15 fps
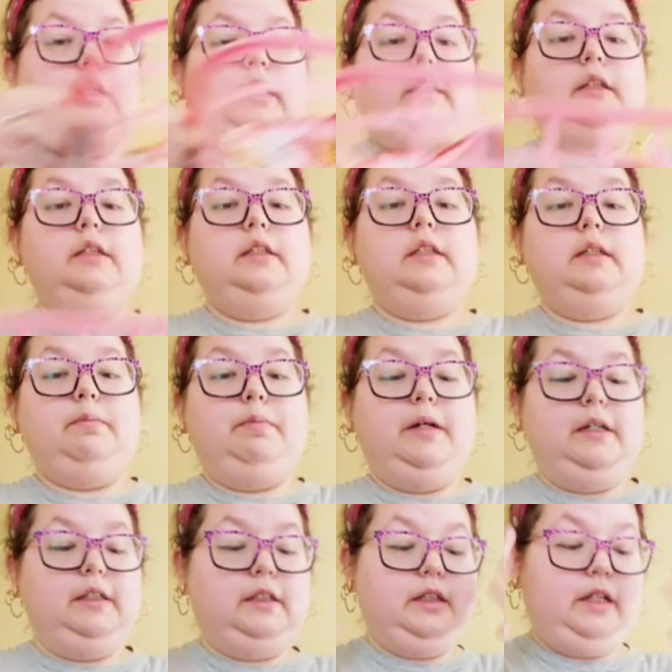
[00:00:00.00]
And this is the
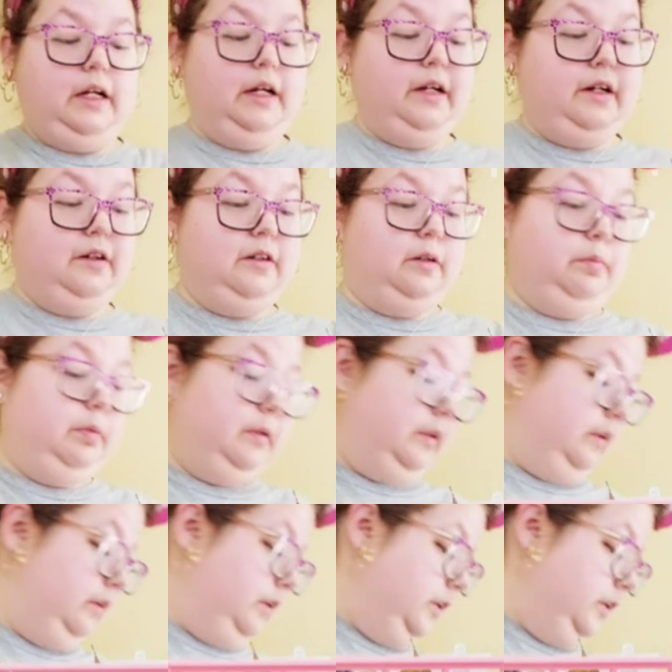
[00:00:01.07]
basket I'm going to put all